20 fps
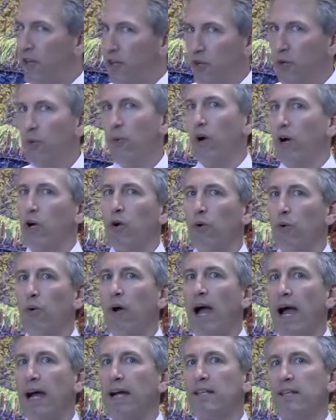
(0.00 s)
you are
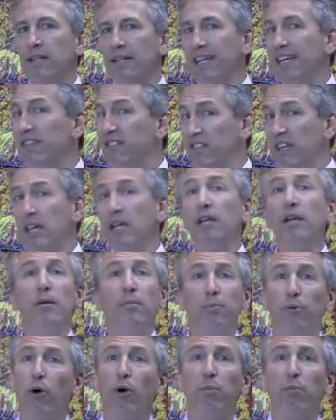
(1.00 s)
correct, it's
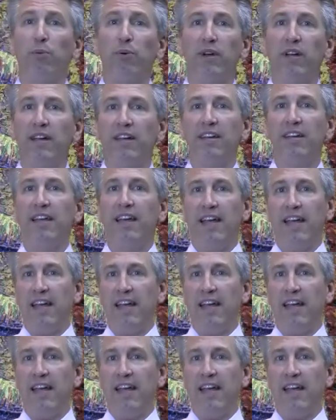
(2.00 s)
inappropriate